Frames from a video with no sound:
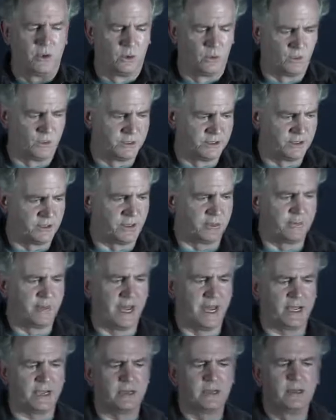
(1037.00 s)
Once you come
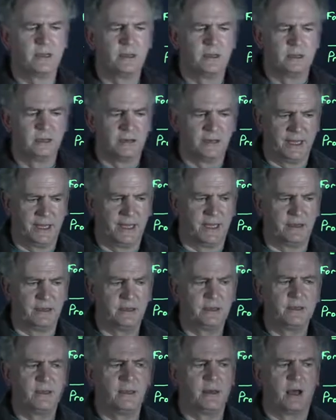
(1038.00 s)
back,
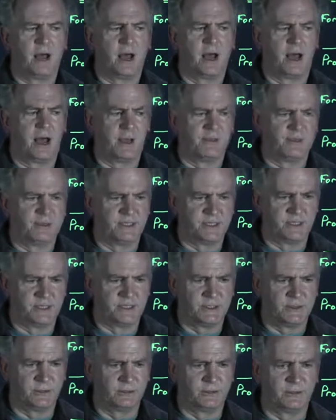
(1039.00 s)
then um, just
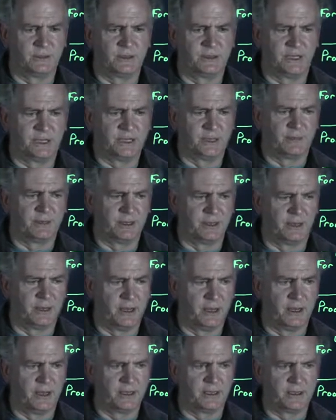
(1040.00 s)
to clean up an,
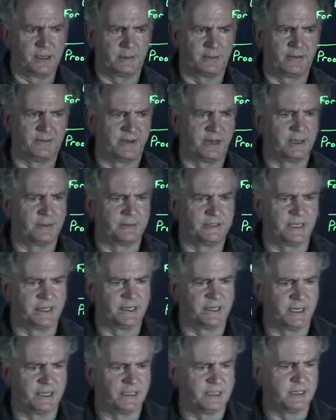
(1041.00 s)
a couple of items at
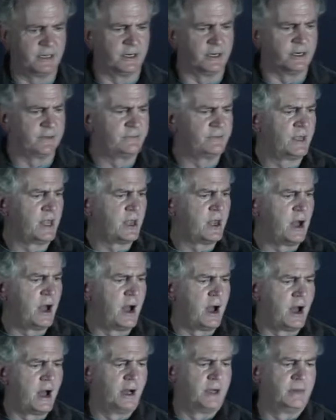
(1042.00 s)
the end here,
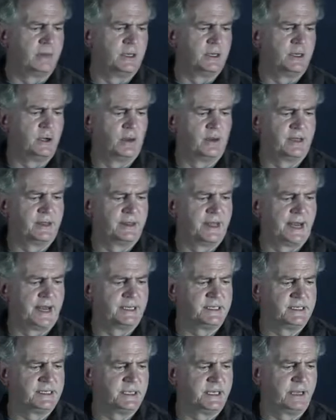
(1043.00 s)
um, noting
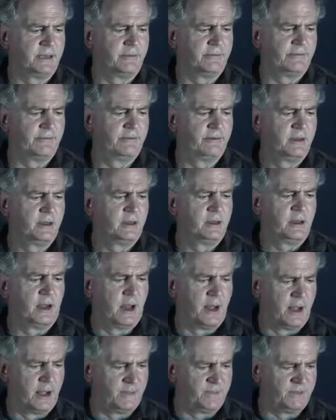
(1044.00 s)
that if
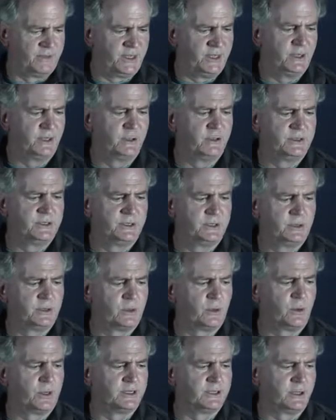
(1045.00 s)
um, Q is a
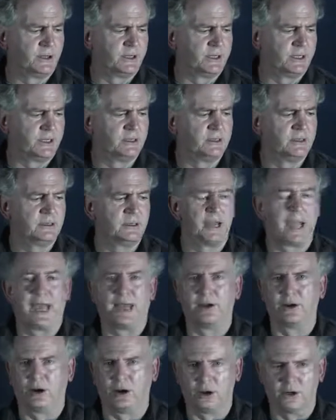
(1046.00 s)
unit quaternion
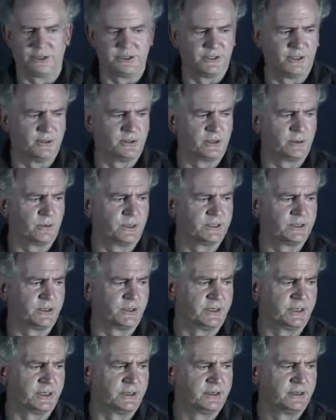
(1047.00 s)
and R is a unit
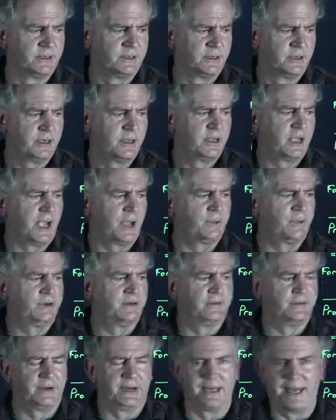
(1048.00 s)
quaternion, and we
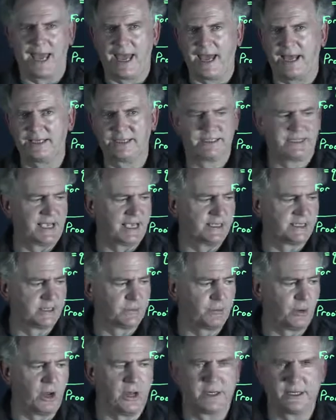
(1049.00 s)
define S as the
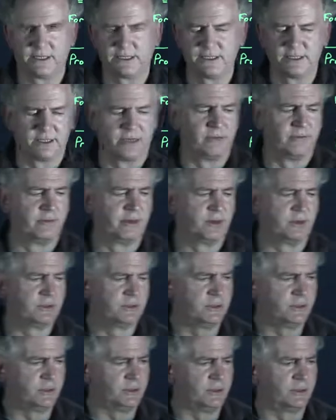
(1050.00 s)
product of those
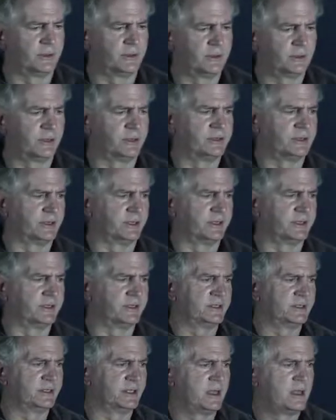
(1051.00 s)
two unit
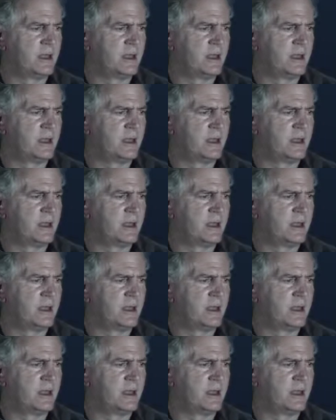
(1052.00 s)
quaternions,